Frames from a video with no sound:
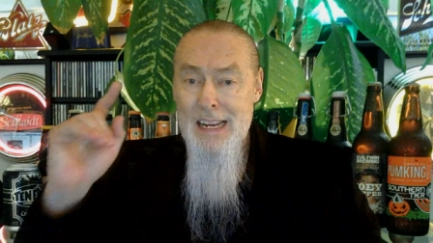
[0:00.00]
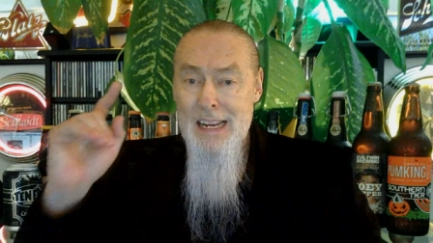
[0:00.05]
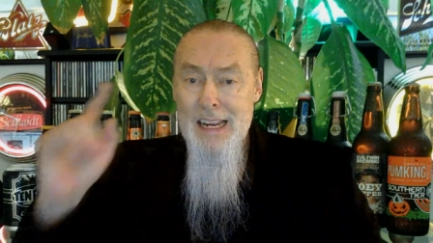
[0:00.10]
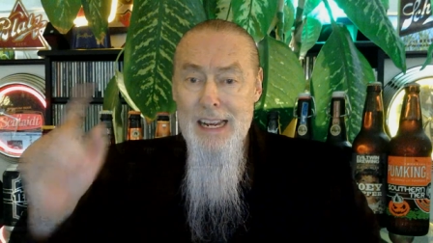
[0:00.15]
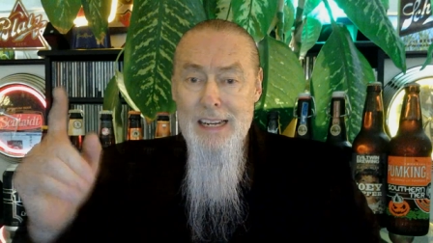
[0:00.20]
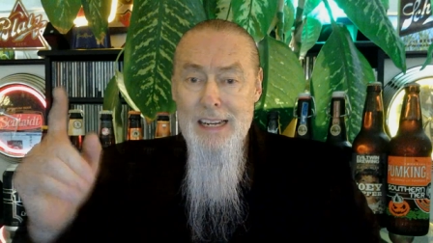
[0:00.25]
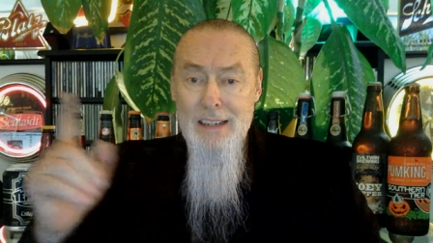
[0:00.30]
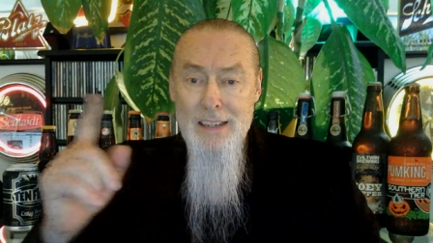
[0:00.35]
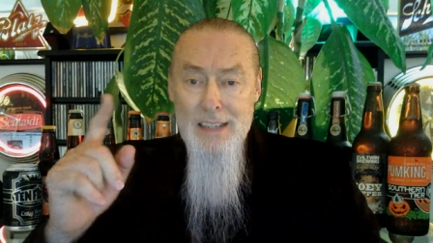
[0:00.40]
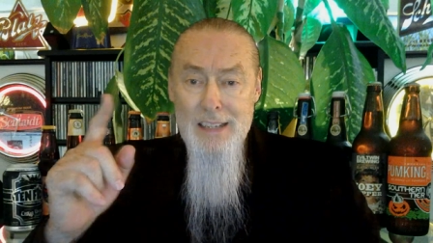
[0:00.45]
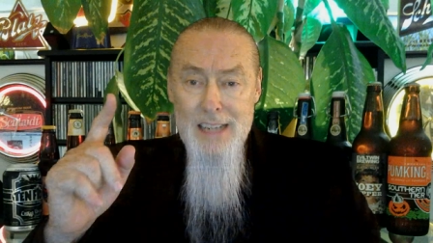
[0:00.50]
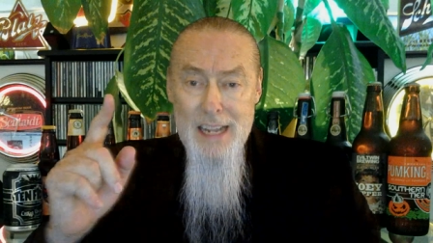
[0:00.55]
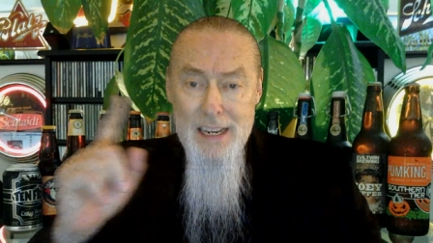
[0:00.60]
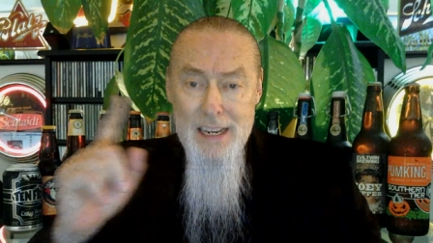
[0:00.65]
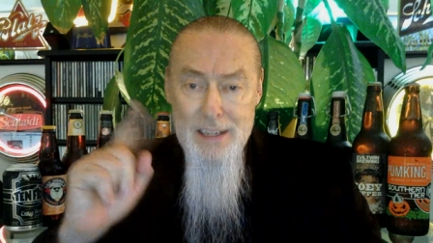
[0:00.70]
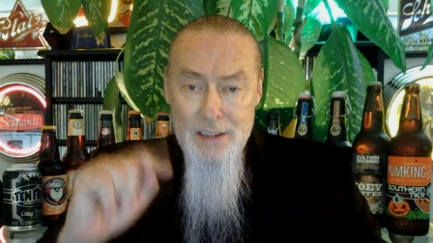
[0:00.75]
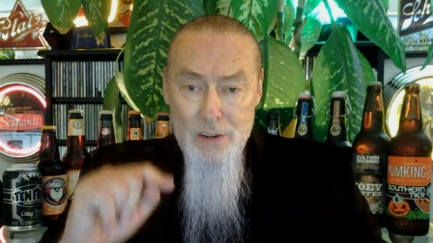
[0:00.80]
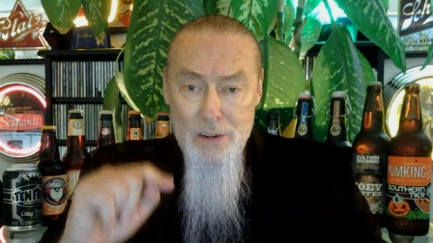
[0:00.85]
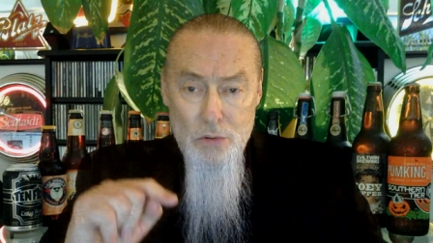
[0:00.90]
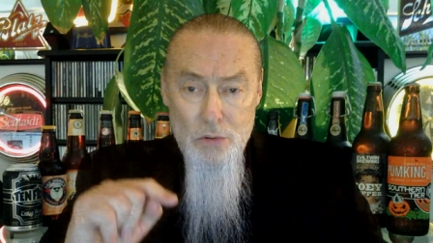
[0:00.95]
And on
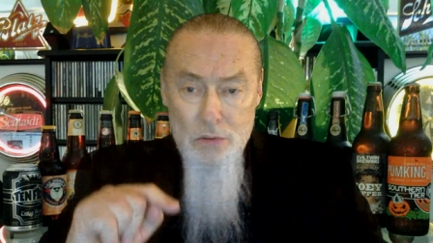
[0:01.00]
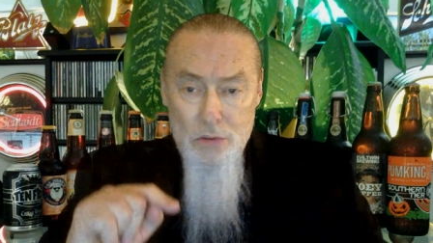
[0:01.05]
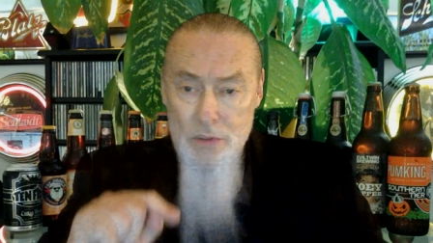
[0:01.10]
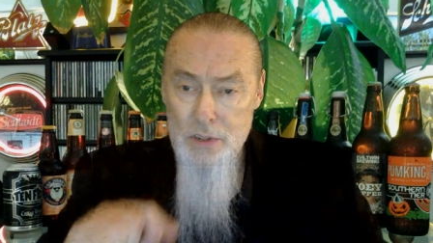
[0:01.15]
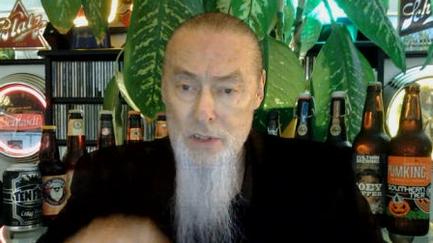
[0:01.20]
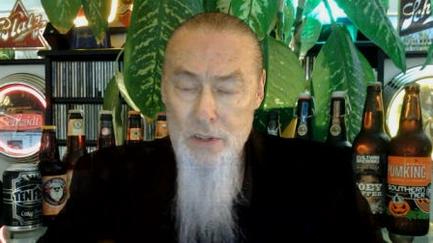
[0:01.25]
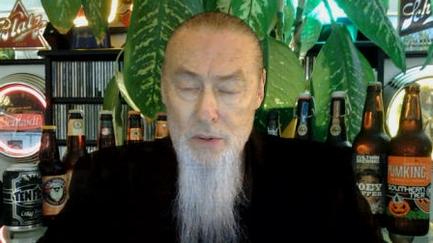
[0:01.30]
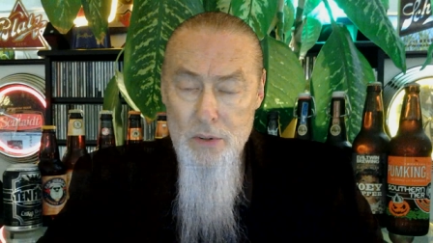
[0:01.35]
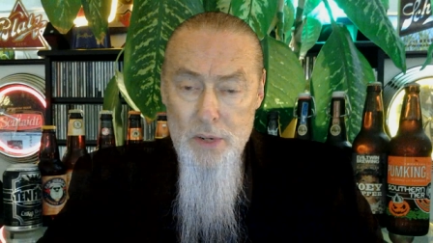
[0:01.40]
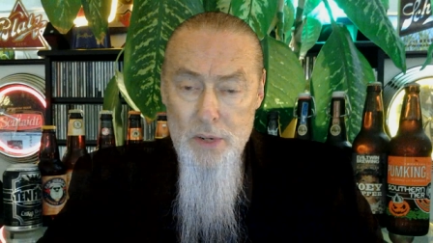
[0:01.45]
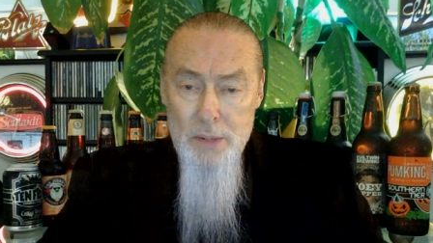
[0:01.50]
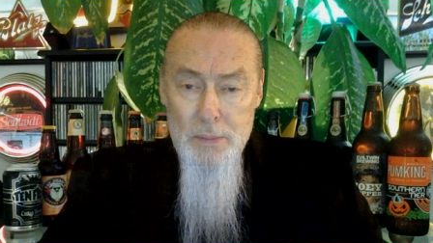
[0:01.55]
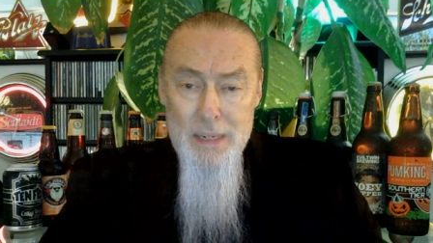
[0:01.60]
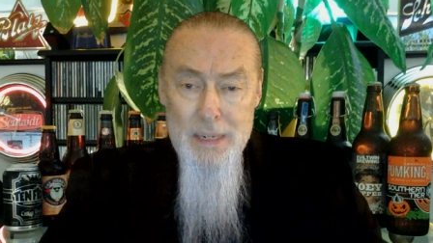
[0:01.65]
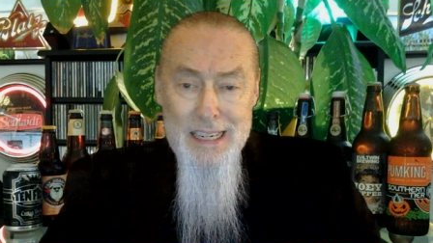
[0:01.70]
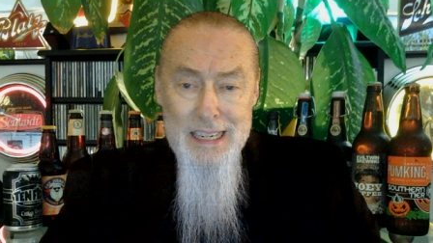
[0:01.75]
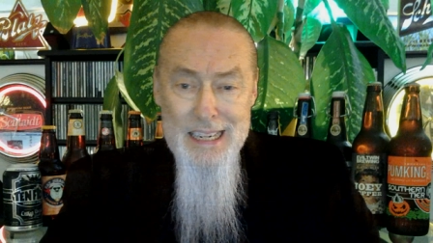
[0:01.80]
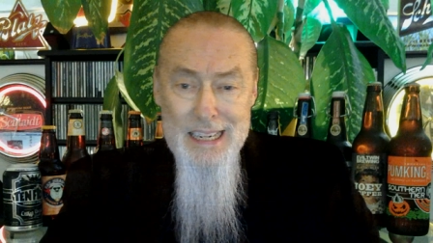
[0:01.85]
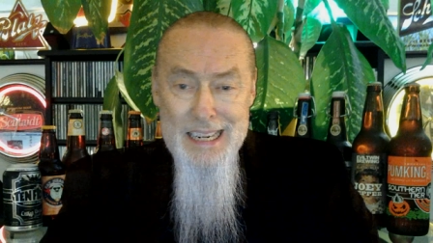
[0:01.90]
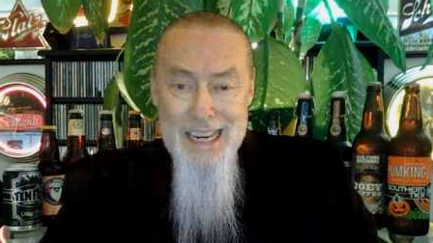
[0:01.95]
that note, until we
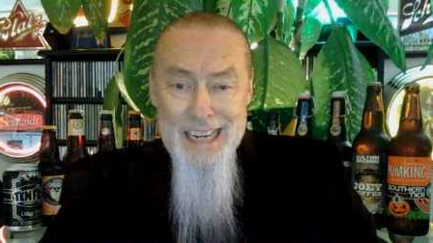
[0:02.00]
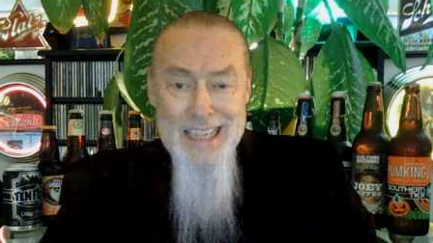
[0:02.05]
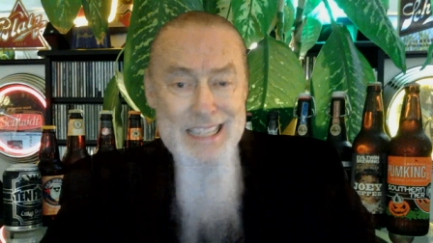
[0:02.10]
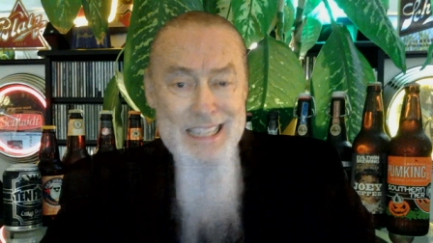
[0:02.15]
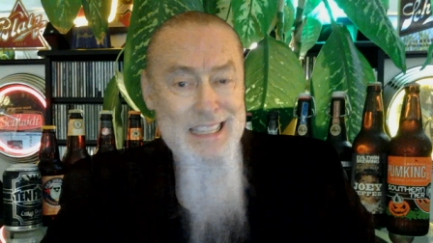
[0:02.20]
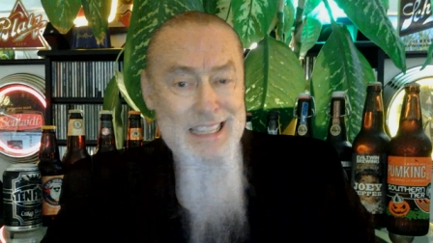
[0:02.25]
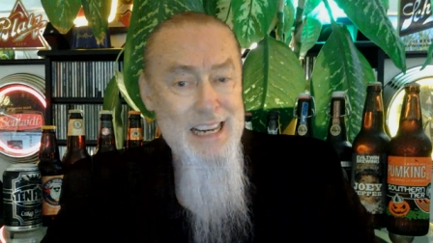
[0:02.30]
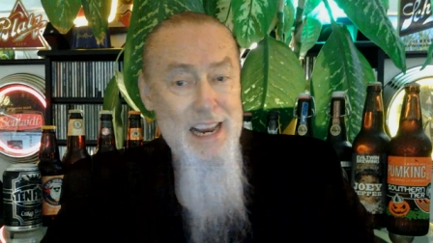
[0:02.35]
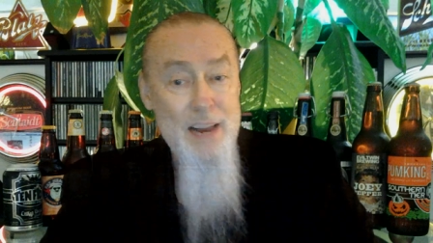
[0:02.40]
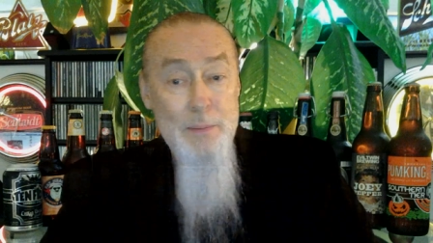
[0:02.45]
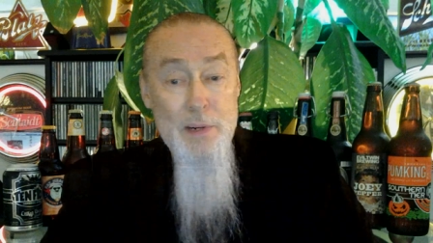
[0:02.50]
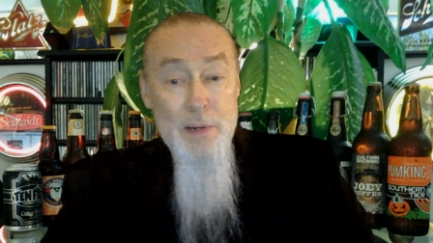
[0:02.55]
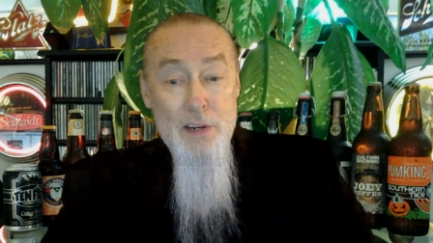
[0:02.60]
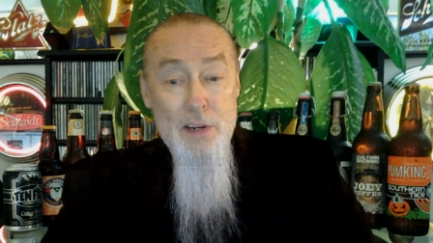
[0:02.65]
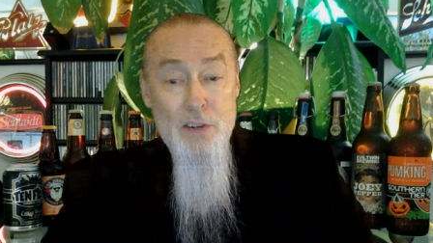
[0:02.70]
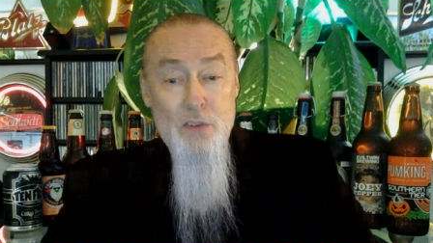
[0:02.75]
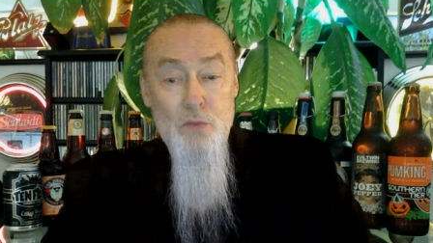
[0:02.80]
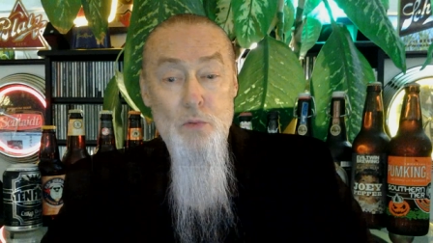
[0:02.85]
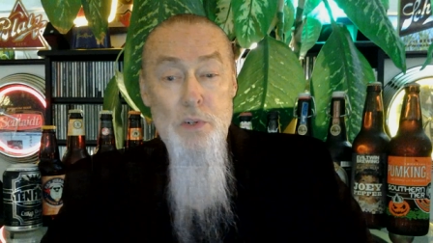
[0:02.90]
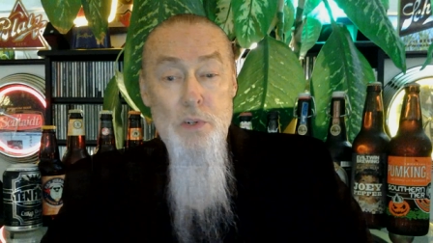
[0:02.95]
meet next time,
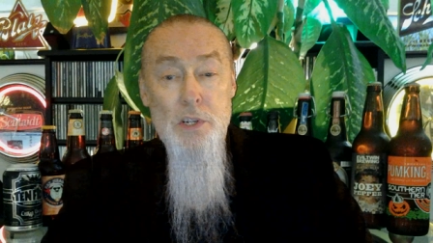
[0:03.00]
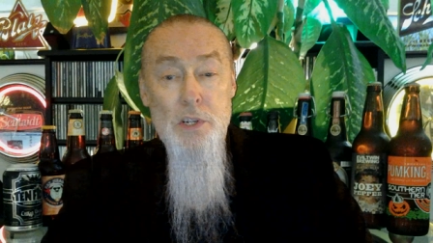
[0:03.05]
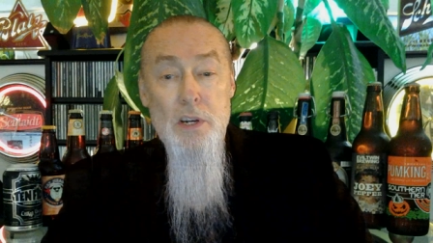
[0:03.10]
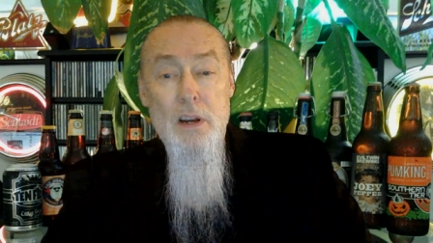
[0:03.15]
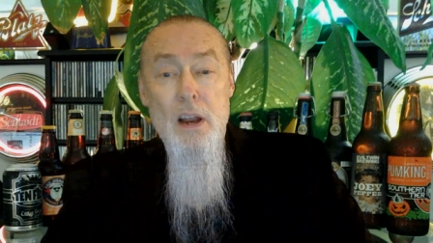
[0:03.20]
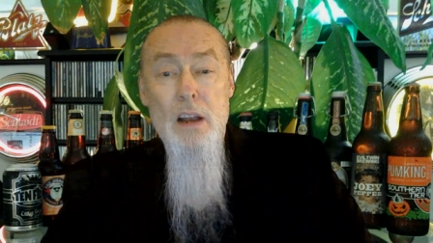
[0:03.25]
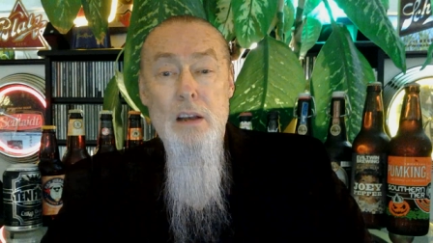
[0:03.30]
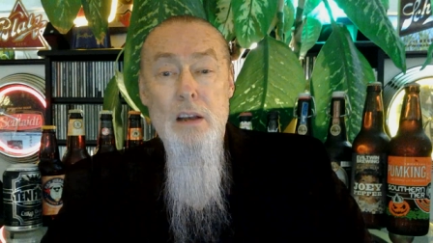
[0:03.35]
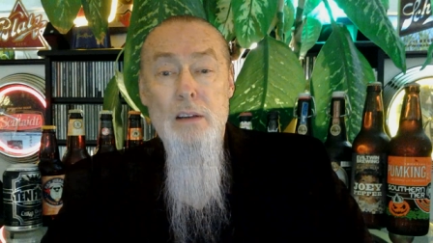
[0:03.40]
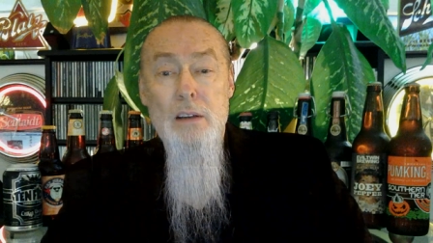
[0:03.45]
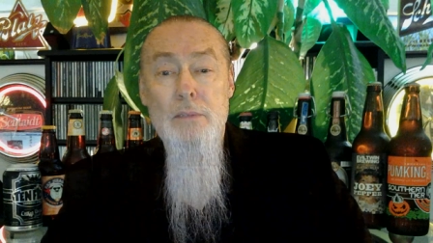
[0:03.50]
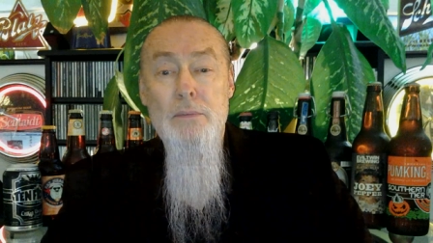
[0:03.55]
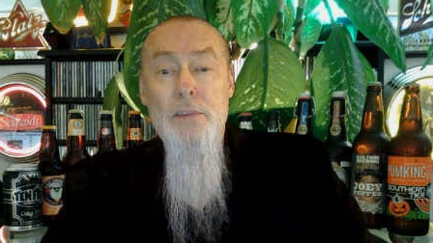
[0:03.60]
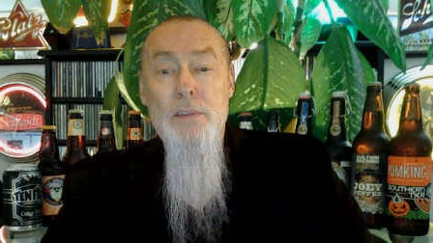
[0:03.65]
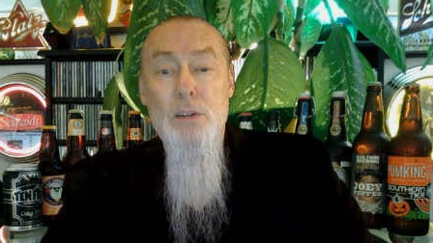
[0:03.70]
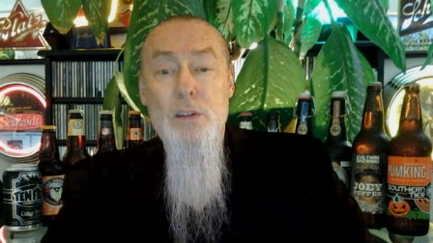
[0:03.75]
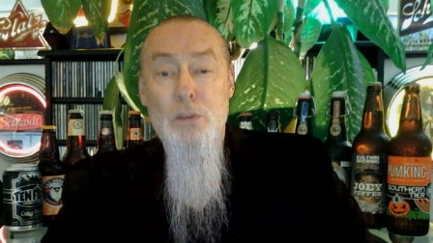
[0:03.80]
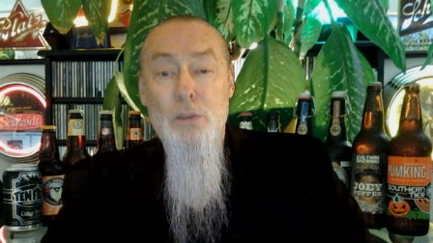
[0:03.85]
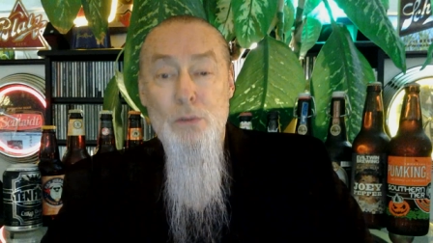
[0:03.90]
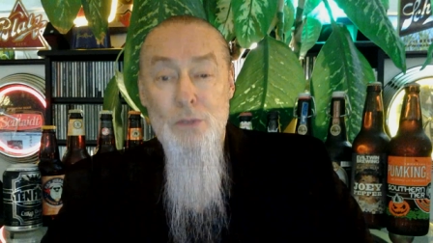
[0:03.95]
here's wishing all of
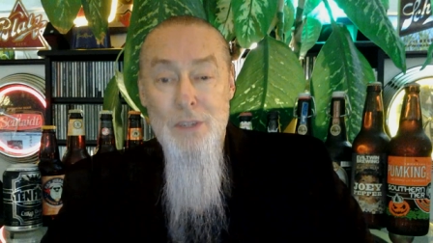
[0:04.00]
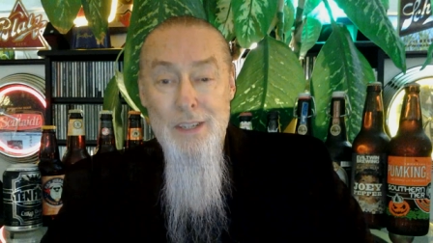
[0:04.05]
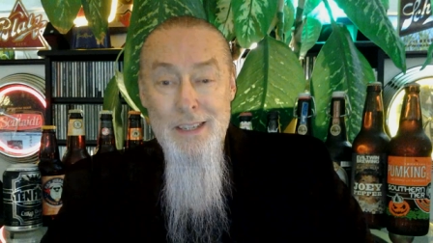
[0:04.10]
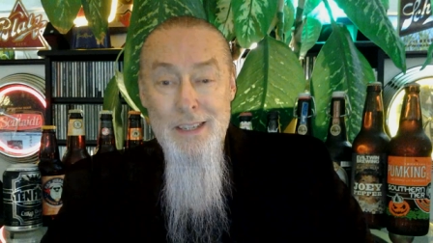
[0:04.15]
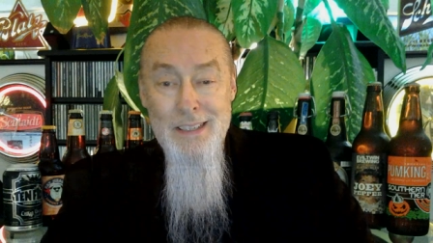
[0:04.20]
you